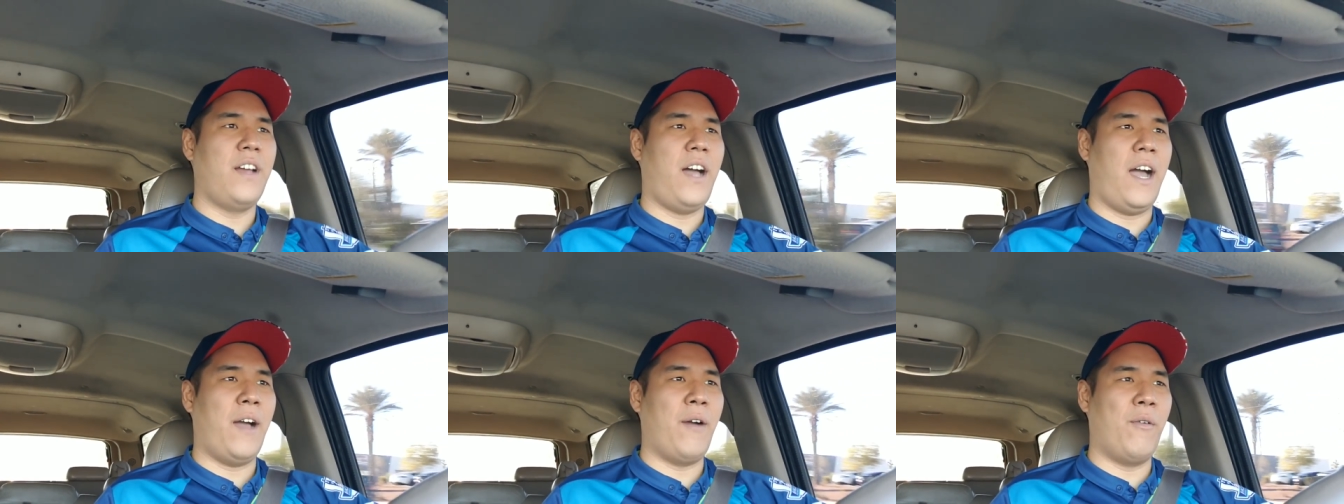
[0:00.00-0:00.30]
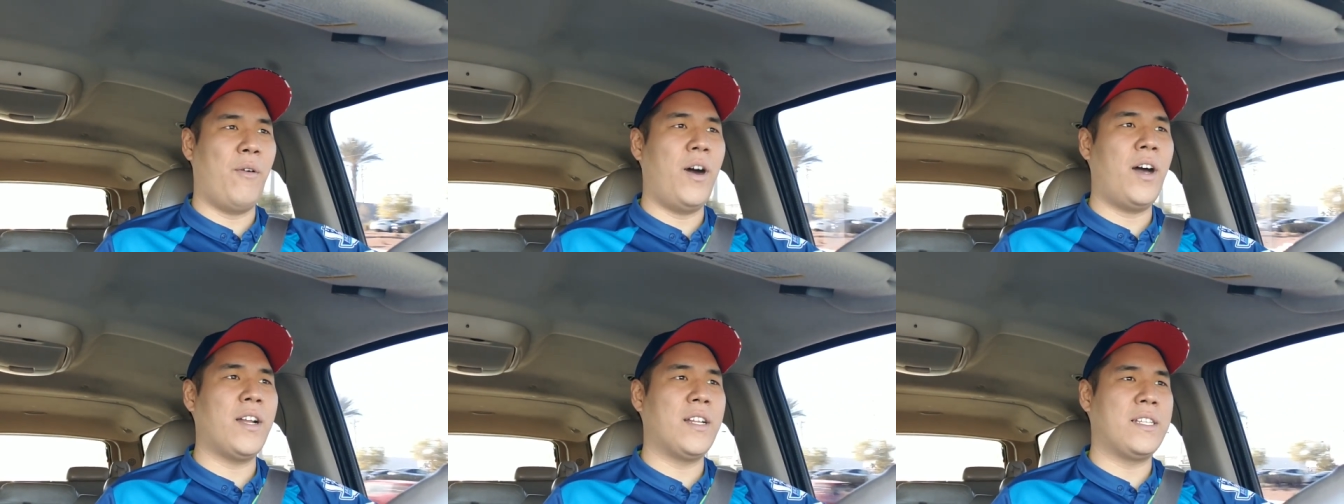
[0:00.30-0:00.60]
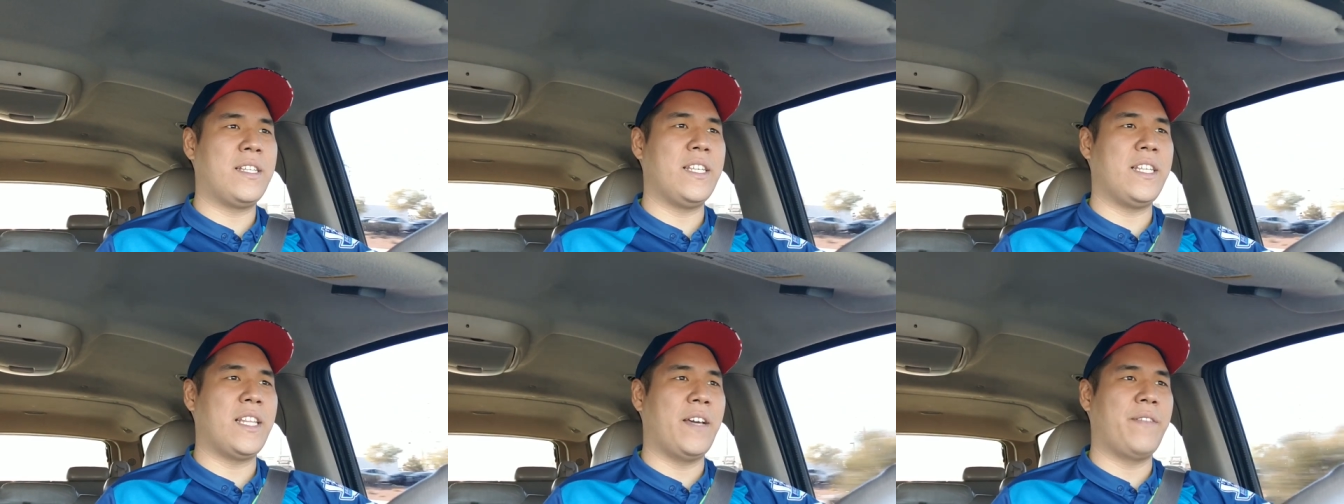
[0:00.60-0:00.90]
I want to
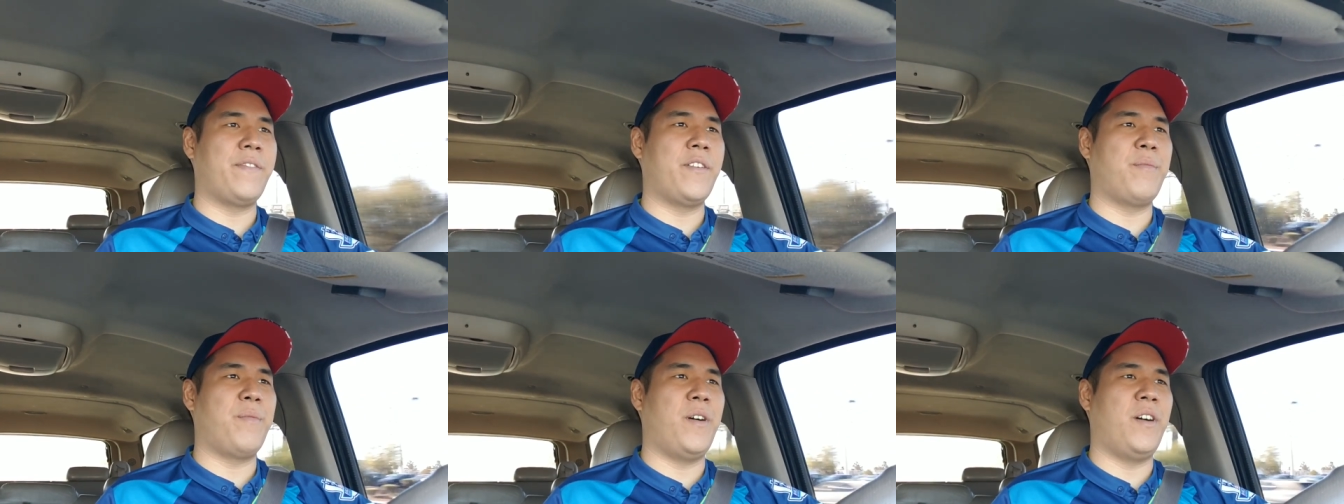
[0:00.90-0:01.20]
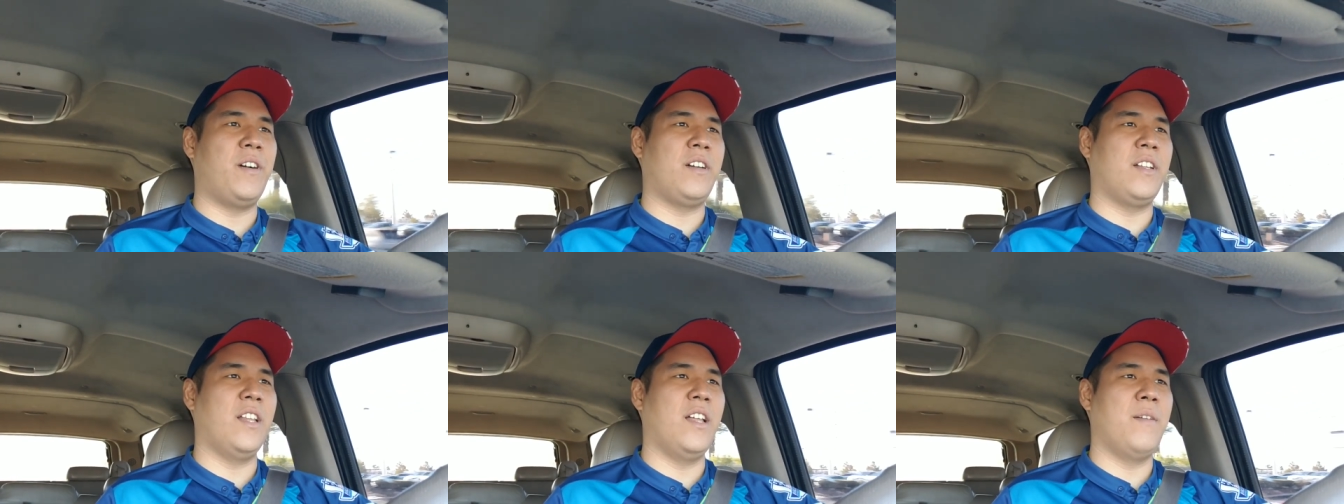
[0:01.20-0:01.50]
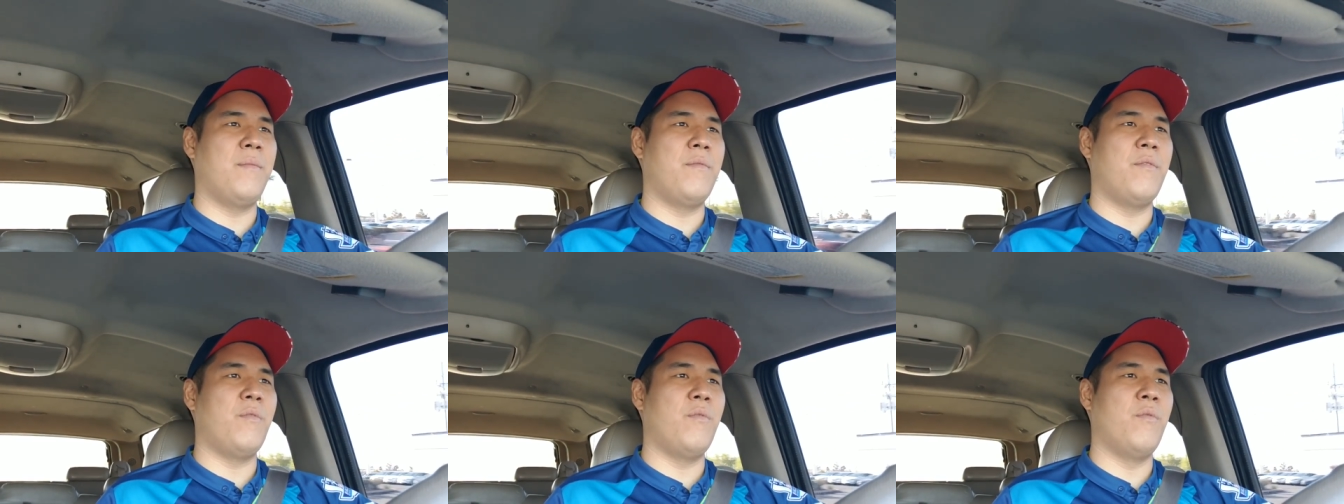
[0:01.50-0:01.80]
see that football
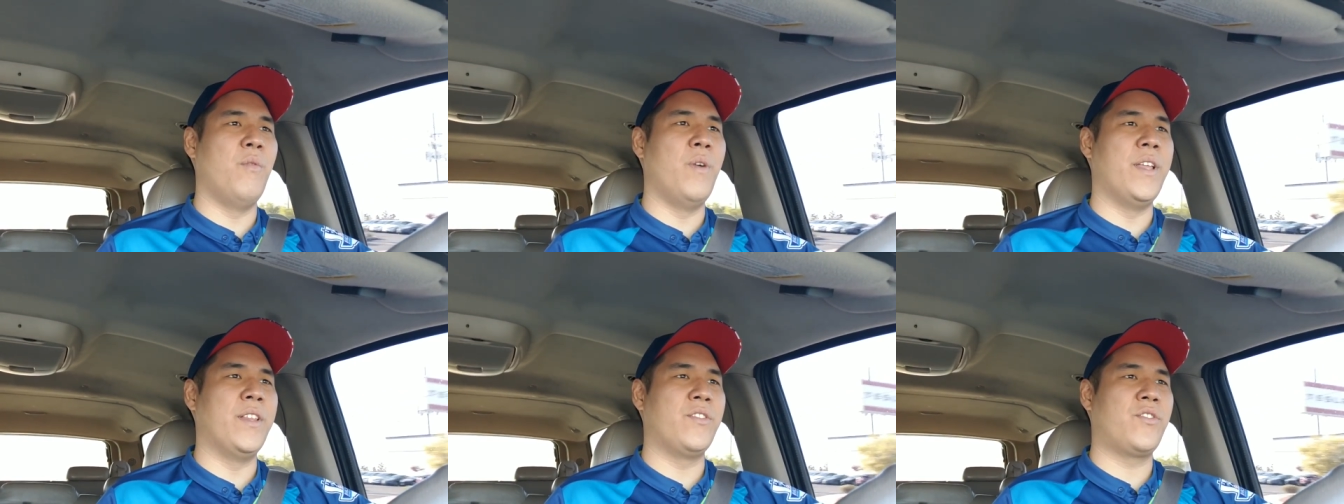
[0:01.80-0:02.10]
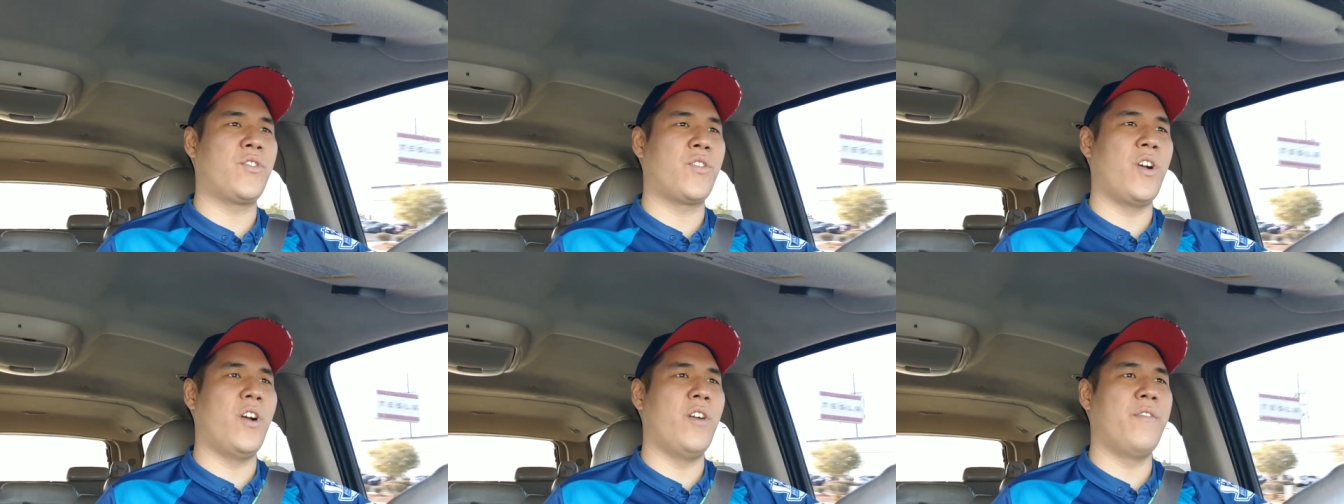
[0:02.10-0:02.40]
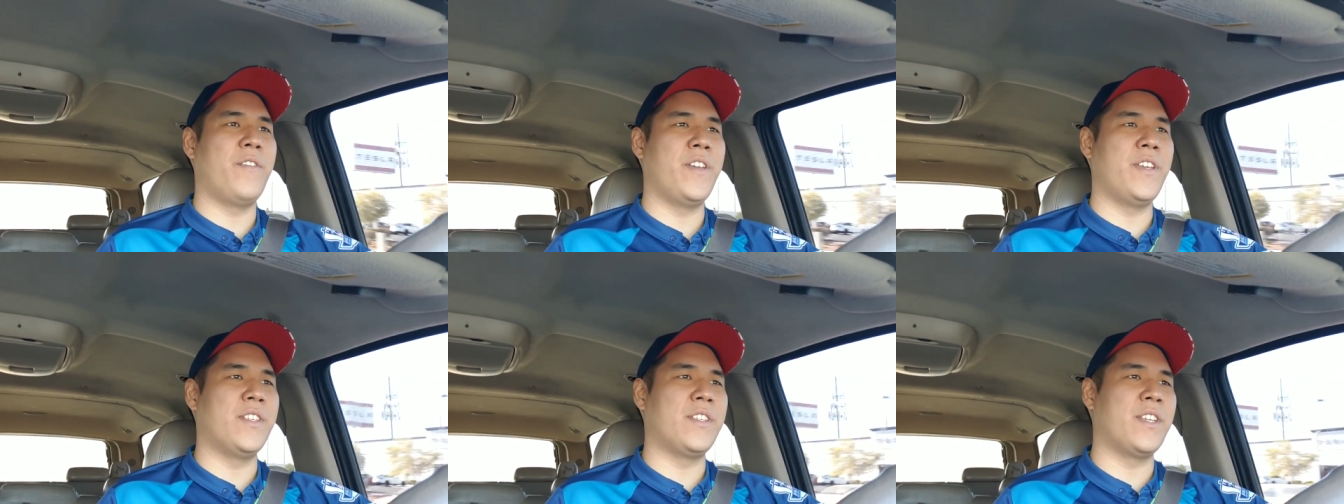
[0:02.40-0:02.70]
club win
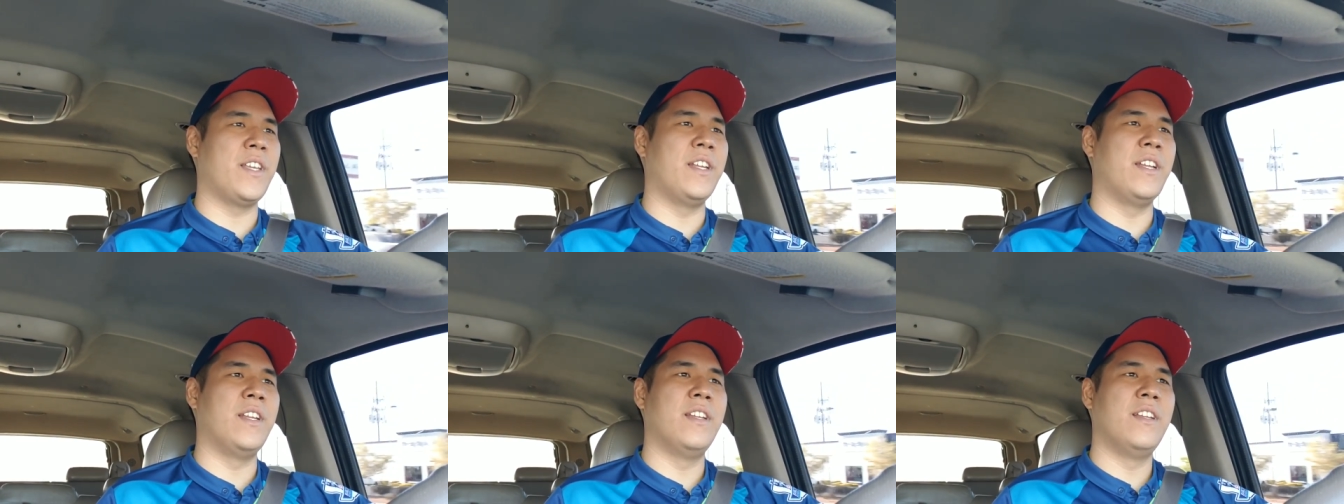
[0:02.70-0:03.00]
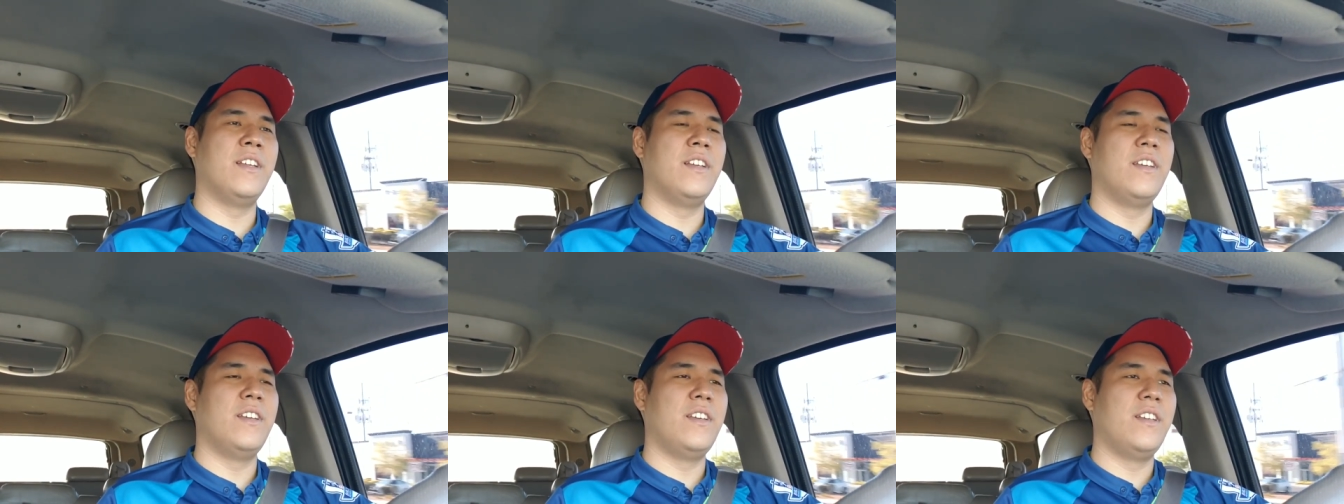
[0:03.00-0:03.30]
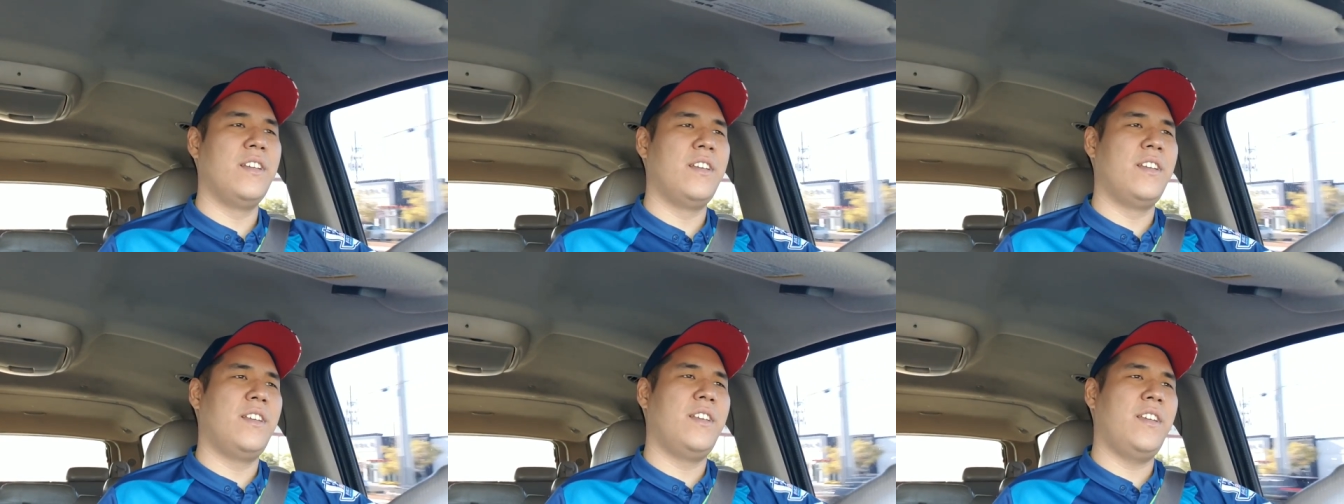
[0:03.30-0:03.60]
trophies and,
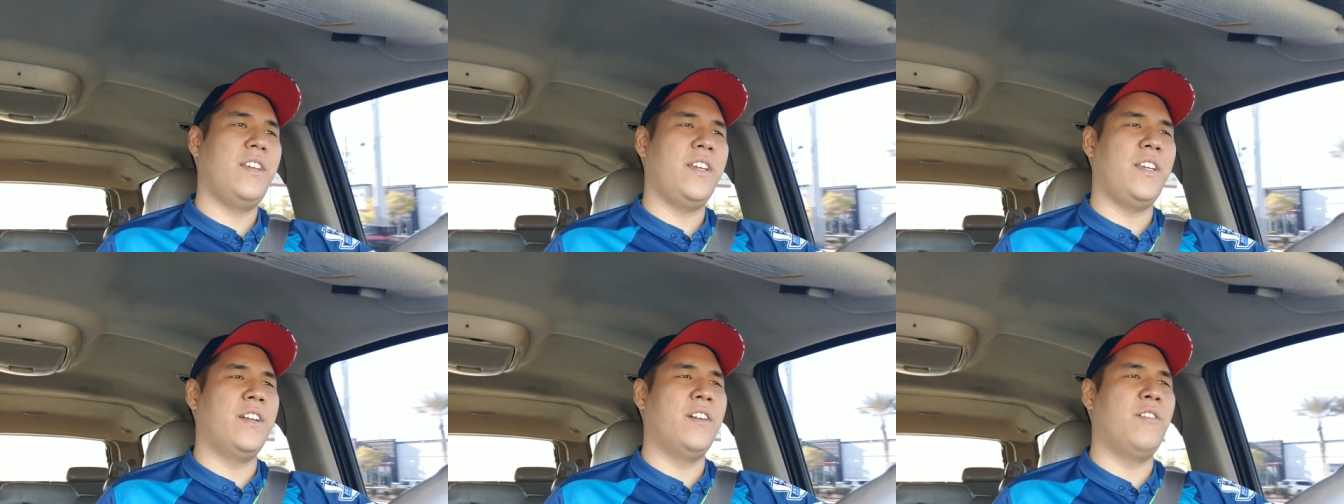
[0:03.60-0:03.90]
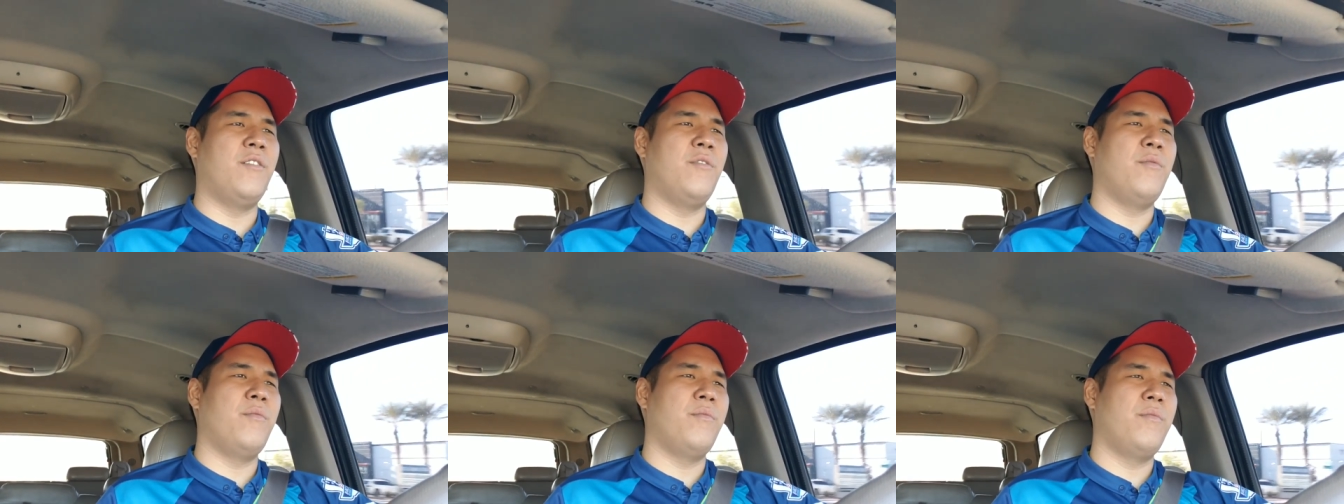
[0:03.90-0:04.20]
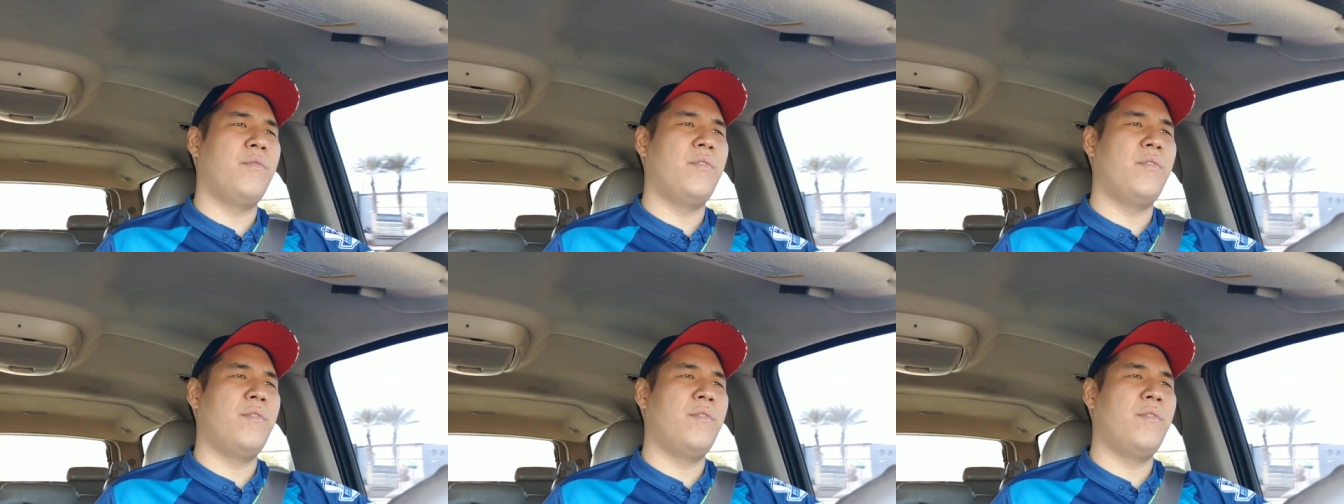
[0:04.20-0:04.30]
you know,